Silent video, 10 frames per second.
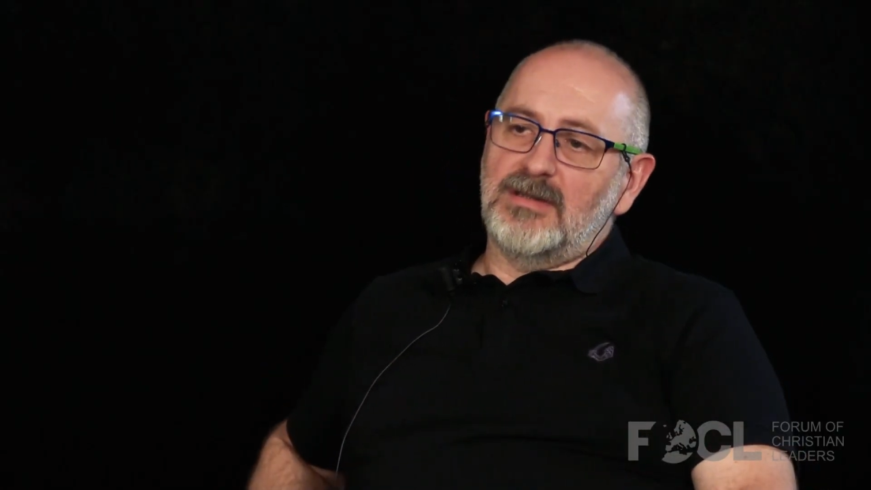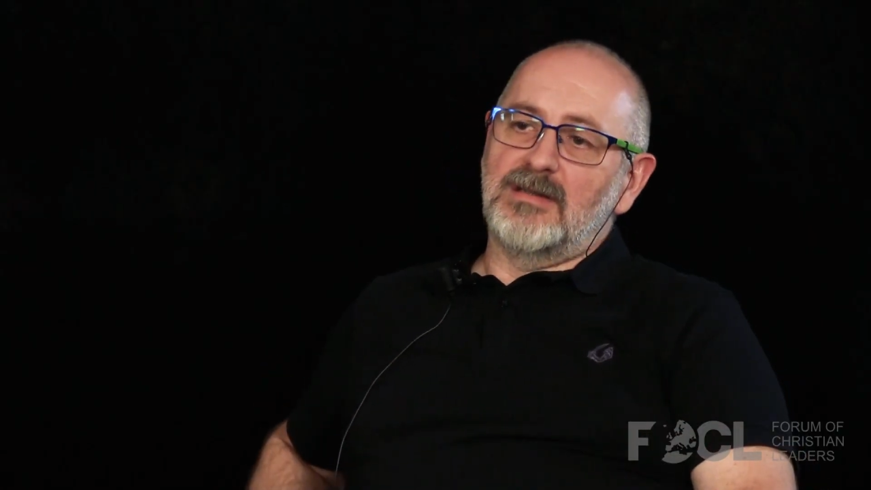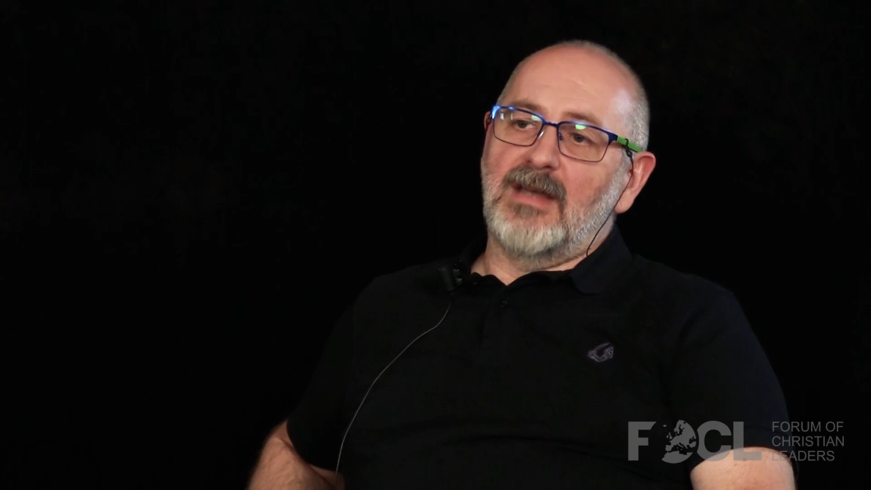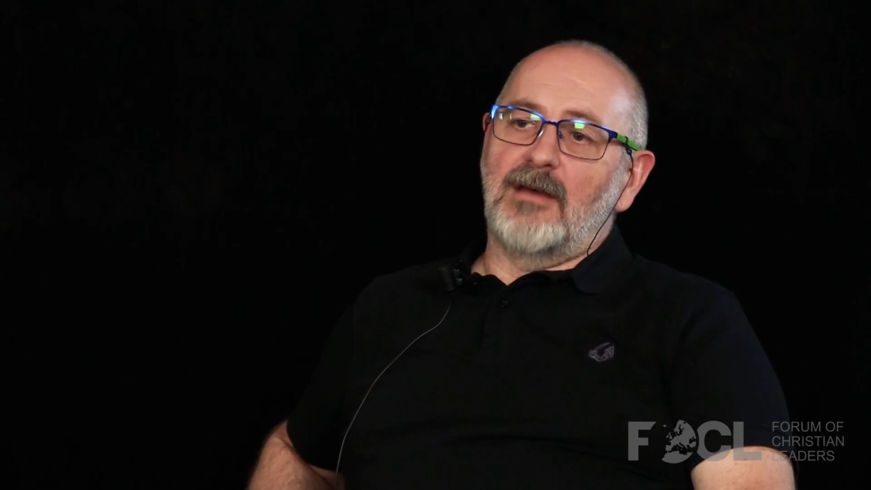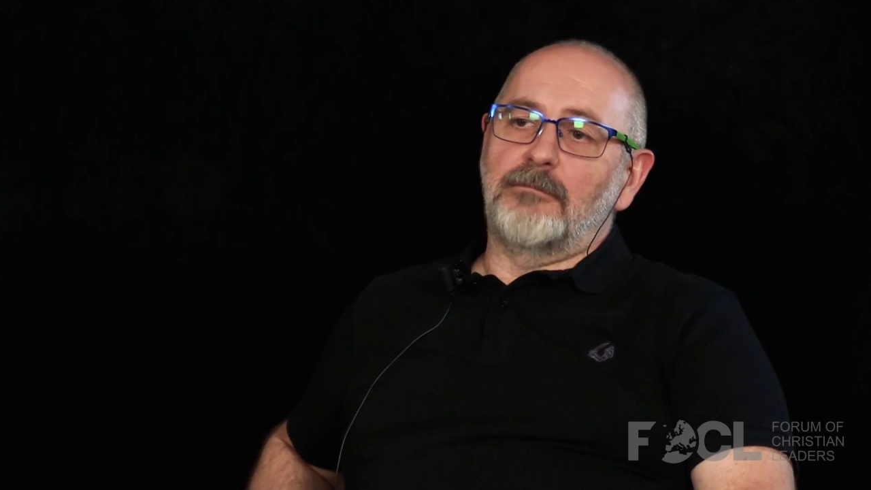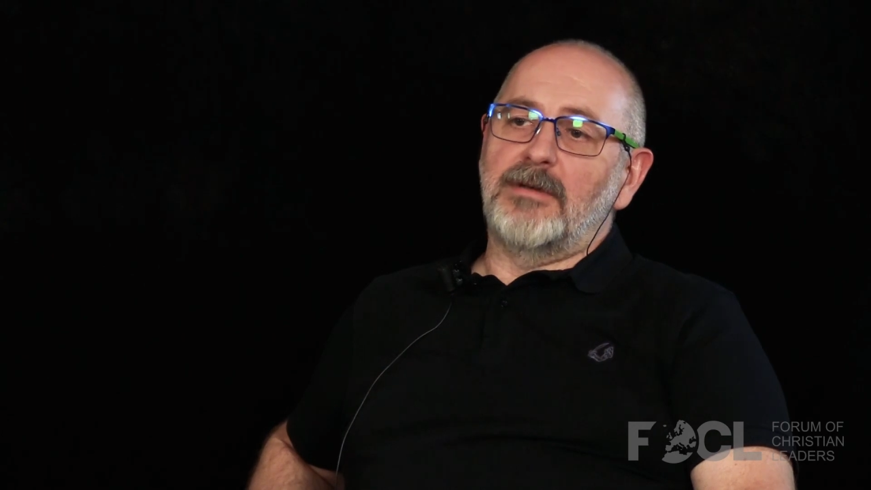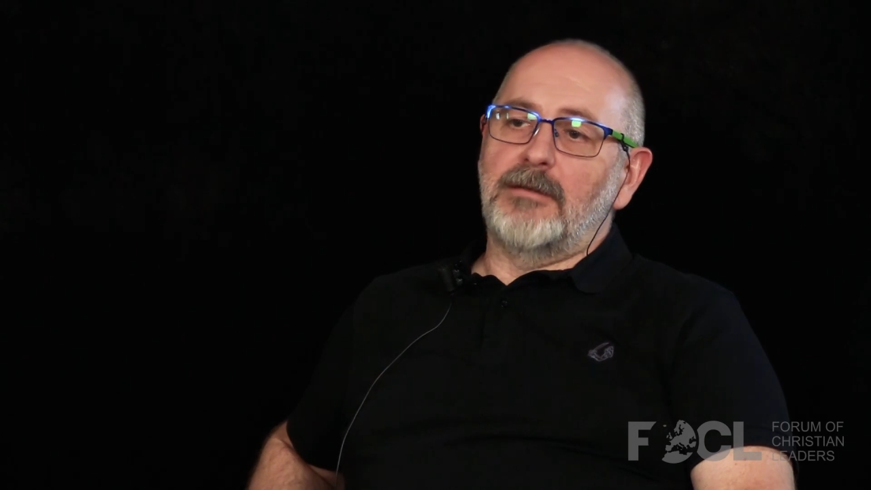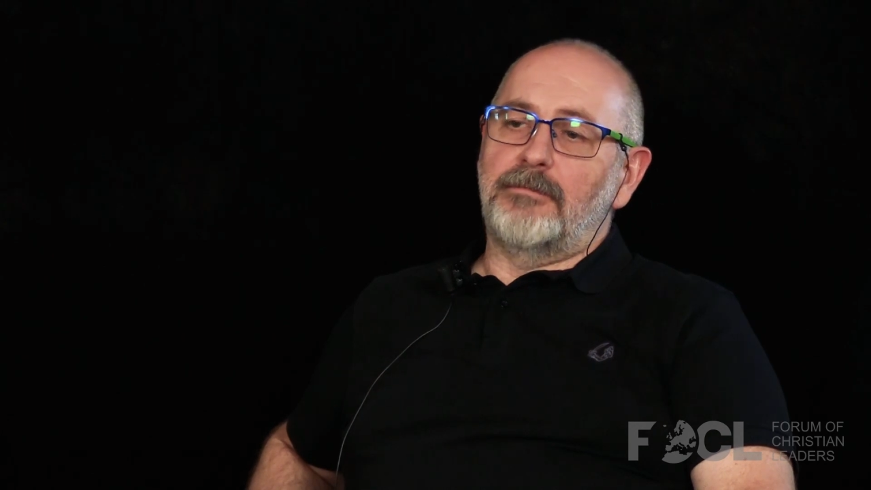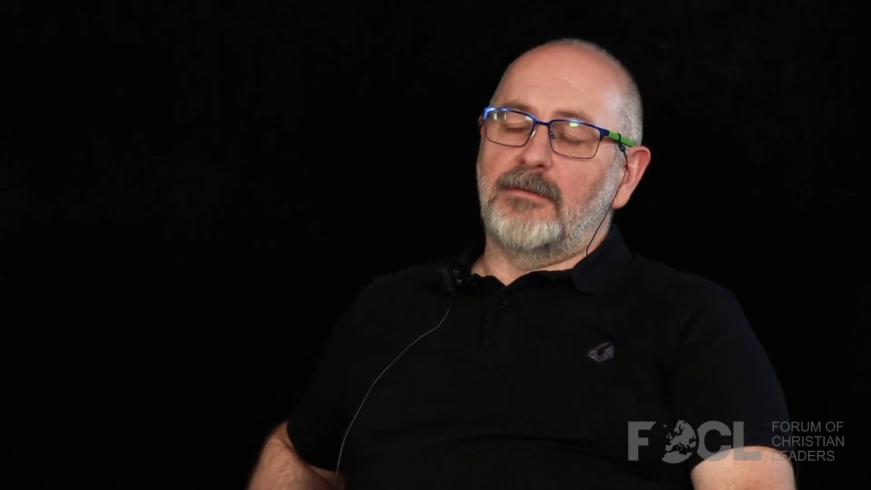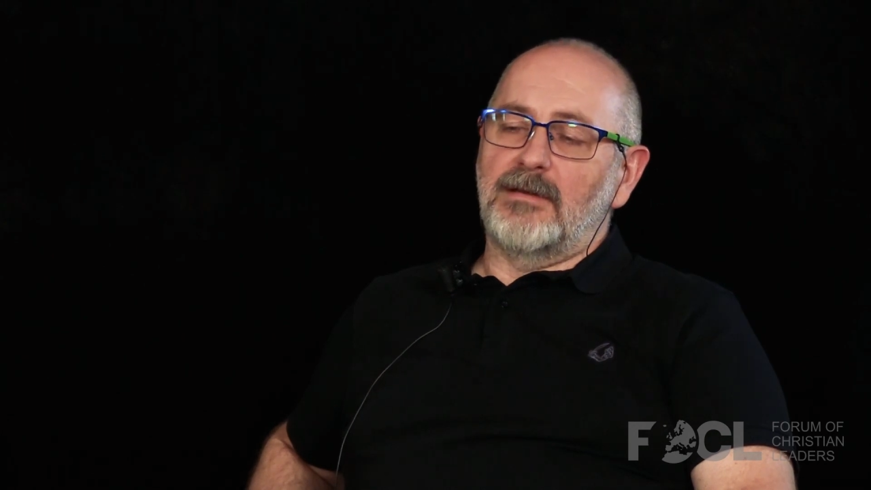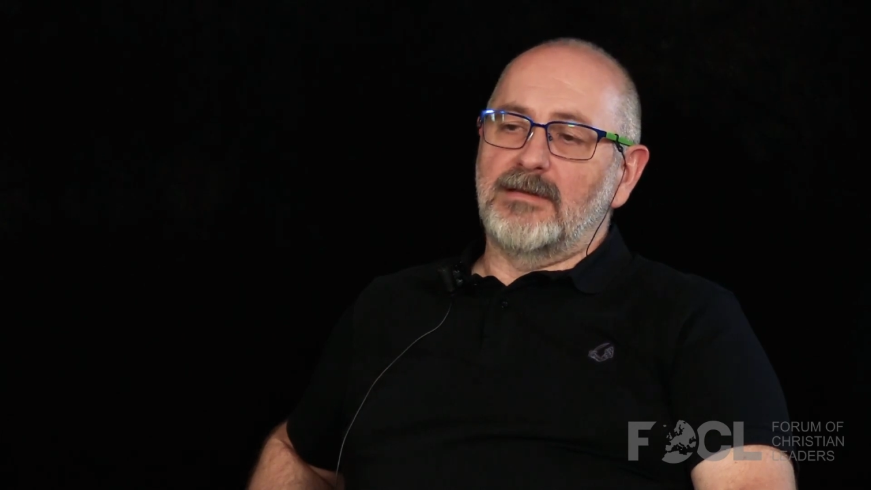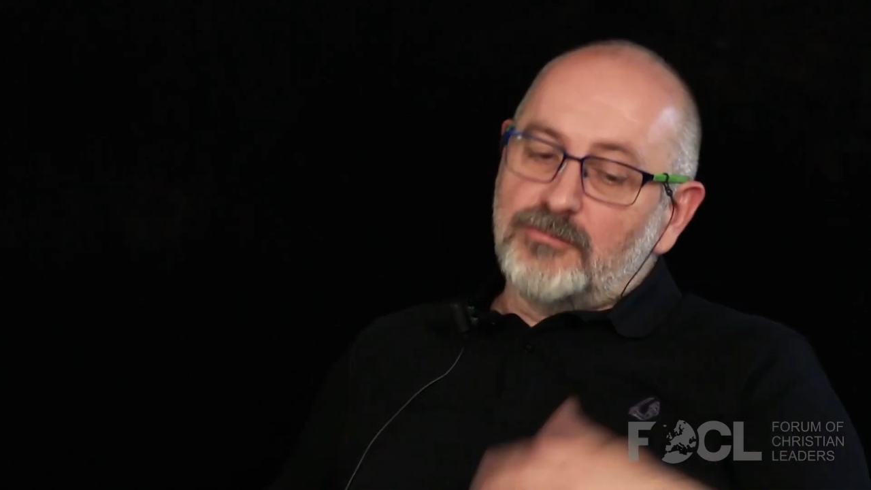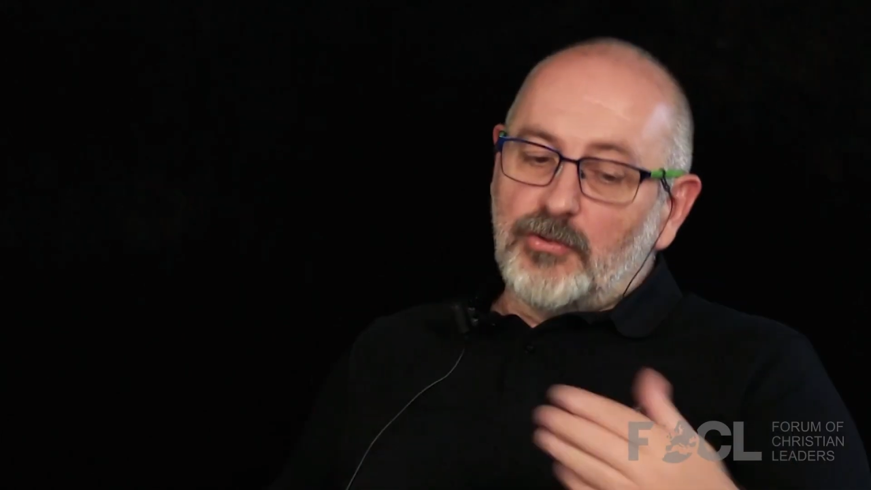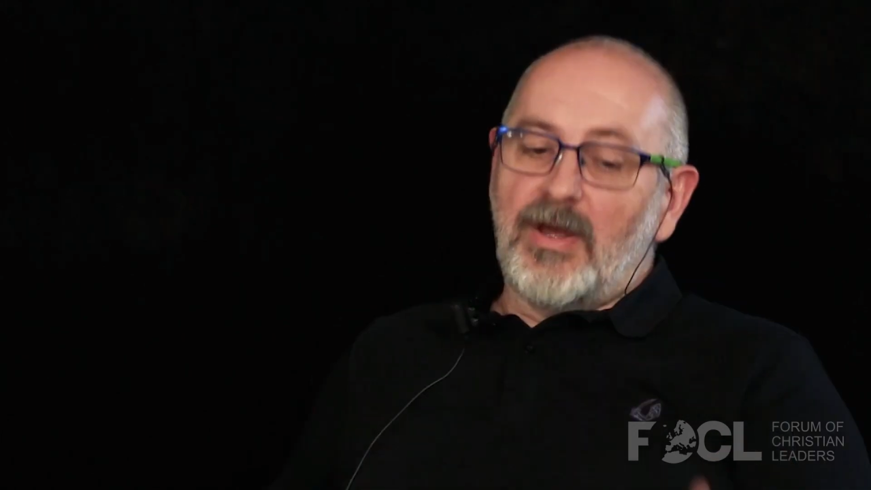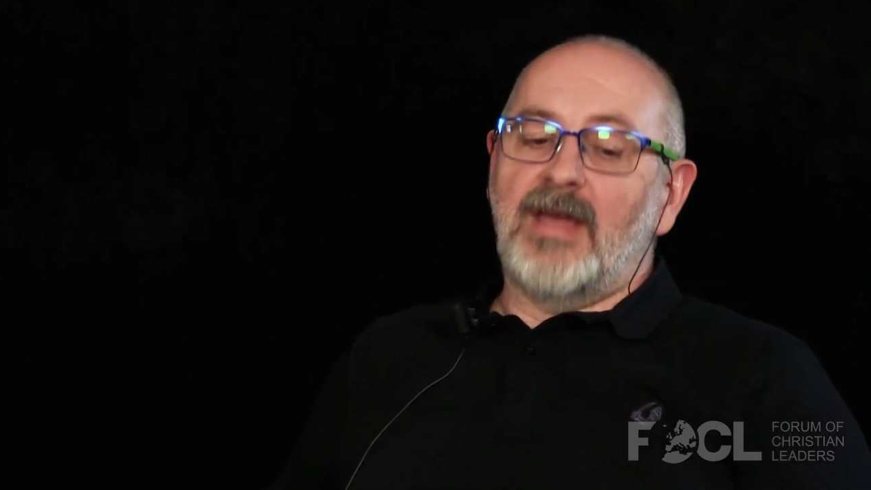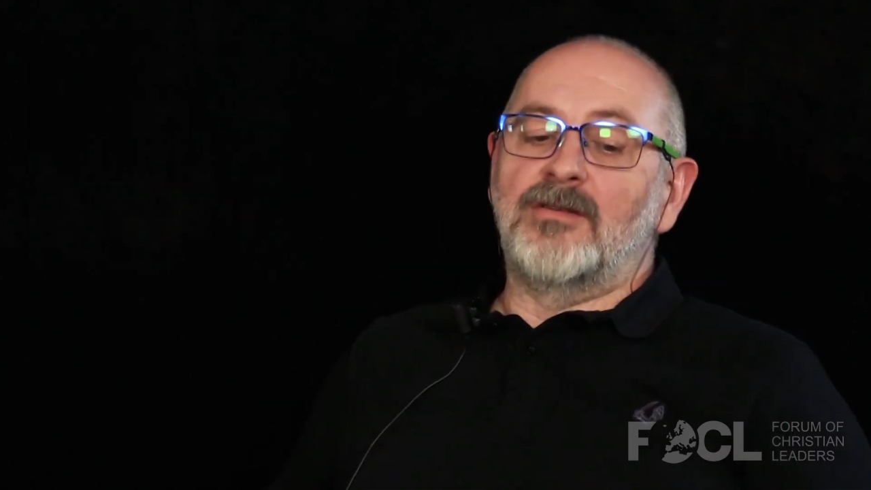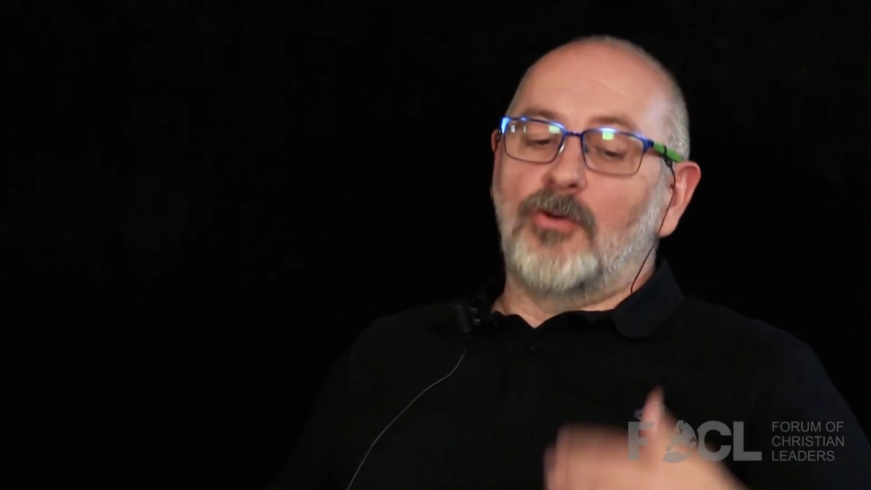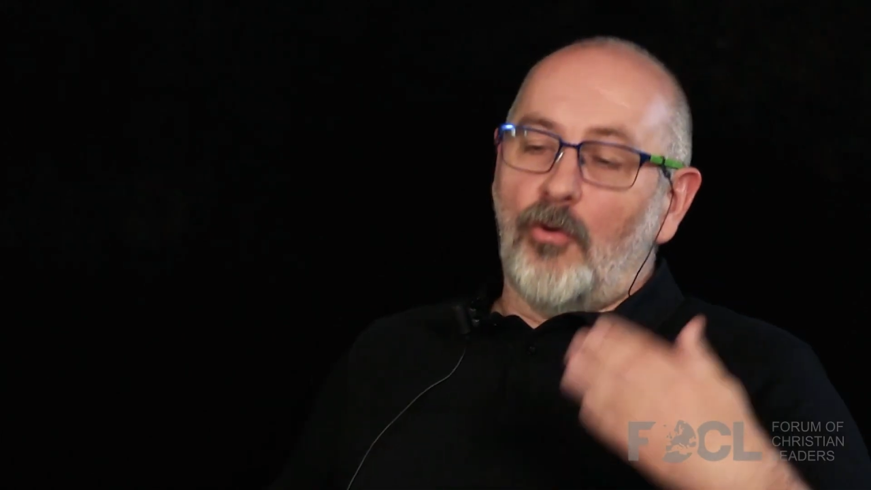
in young people and to hand